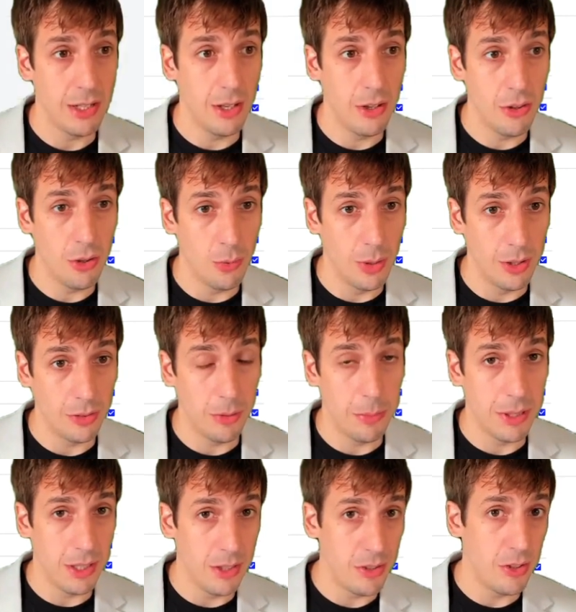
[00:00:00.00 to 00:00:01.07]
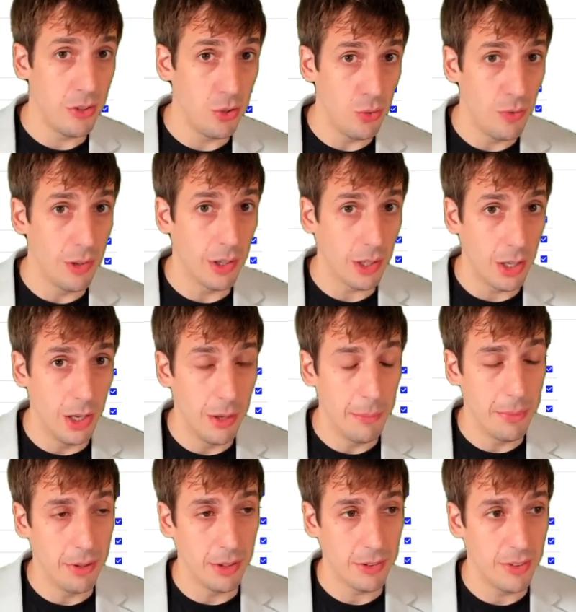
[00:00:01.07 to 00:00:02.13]
other recipes to do very
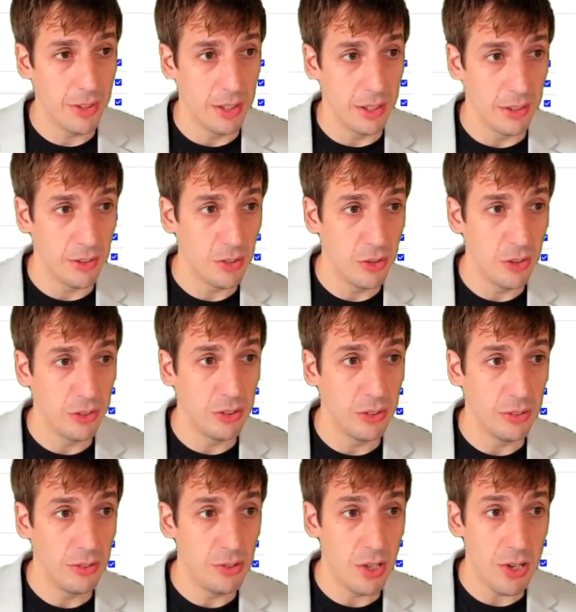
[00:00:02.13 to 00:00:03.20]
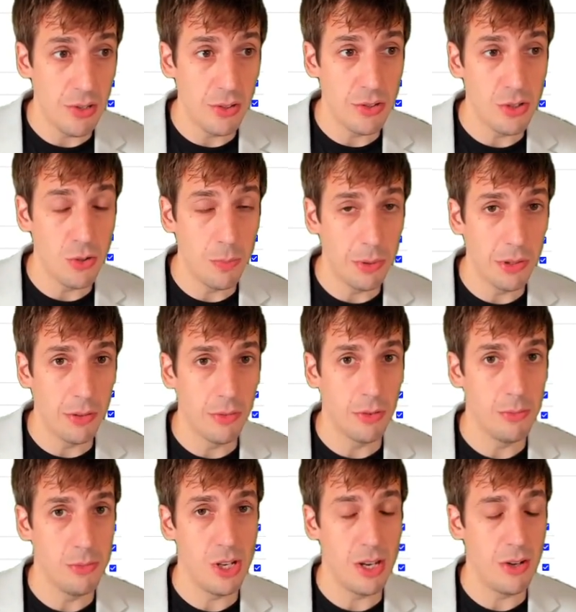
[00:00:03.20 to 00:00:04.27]
complex things. So this is JUnit Jupyter
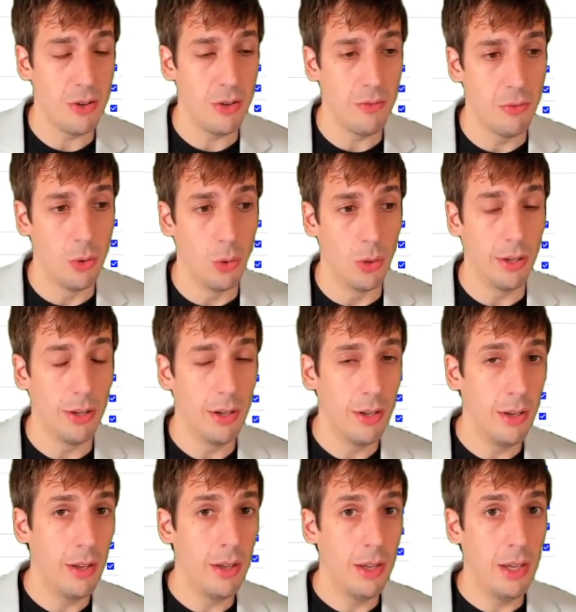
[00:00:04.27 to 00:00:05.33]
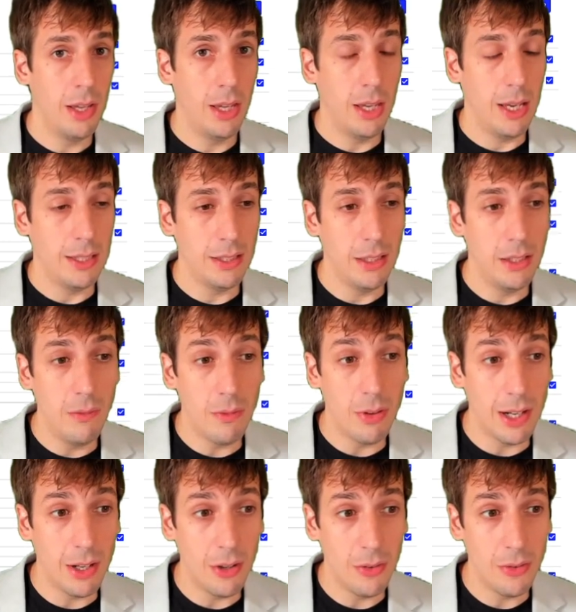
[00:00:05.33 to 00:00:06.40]
from JUnit 4. And it
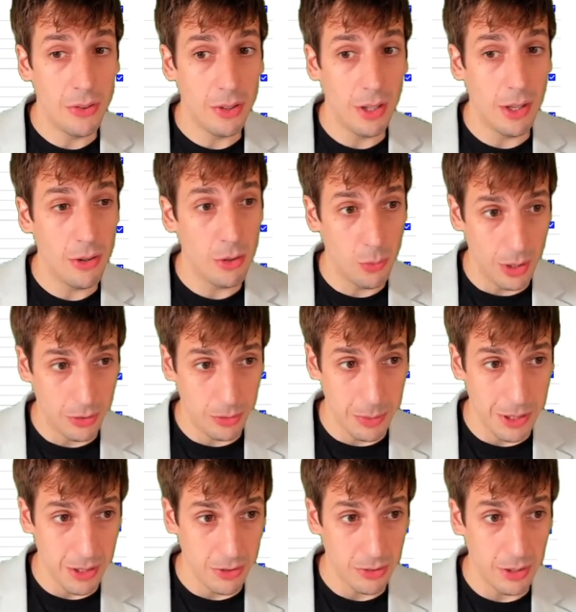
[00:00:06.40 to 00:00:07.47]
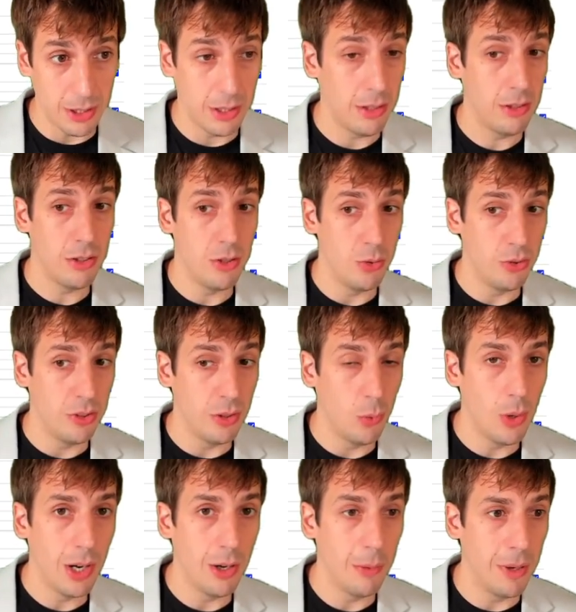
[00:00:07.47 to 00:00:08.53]
involves other recipes, like using the
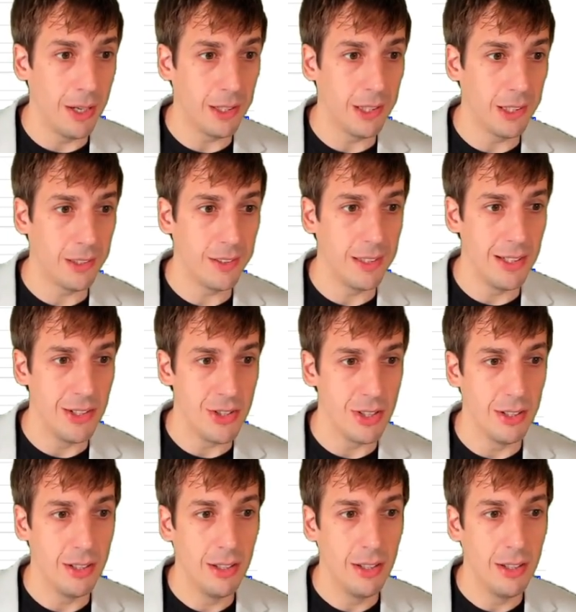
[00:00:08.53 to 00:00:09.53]
WireMock extension.